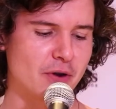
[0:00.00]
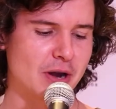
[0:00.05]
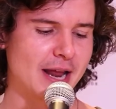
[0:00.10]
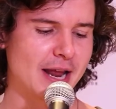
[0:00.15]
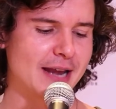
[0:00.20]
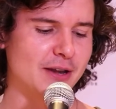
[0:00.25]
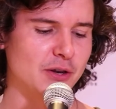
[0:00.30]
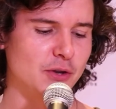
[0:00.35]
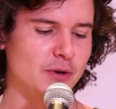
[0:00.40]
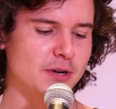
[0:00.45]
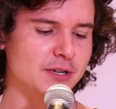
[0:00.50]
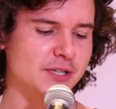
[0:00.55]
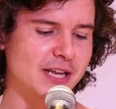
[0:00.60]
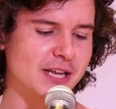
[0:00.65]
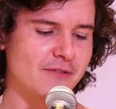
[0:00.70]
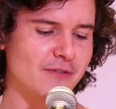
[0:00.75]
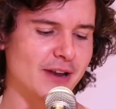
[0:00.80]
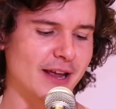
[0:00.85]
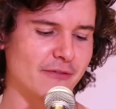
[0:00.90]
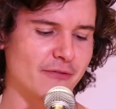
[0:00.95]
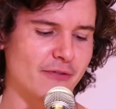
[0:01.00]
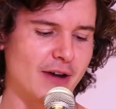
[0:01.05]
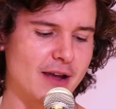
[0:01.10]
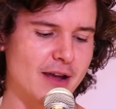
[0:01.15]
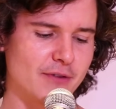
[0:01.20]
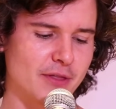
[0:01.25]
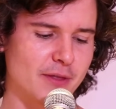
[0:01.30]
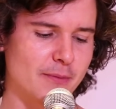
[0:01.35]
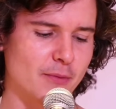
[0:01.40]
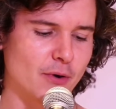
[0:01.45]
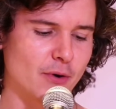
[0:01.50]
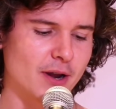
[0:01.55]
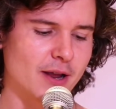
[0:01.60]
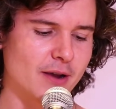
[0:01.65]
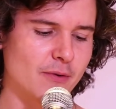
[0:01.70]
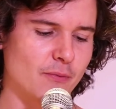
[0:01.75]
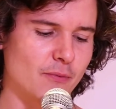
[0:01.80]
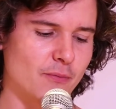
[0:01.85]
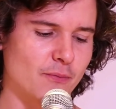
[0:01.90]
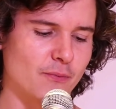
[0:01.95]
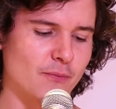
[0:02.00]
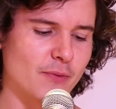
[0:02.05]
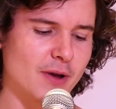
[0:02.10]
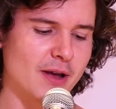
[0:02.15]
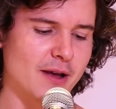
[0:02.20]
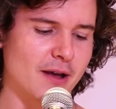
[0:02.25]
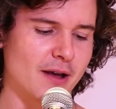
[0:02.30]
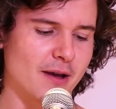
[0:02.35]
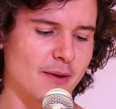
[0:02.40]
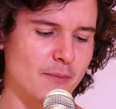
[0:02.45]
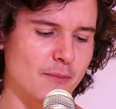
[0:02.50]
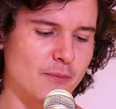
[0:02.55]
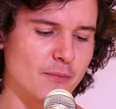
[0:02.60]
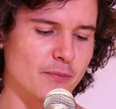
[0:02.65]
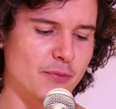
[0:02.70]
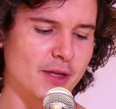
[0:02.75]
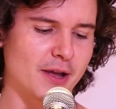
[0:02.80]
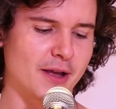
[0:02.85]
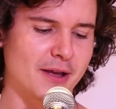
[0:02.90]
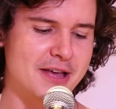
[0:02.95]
very late New Year's Eve, like five in the morning, mm -hmm. um, the,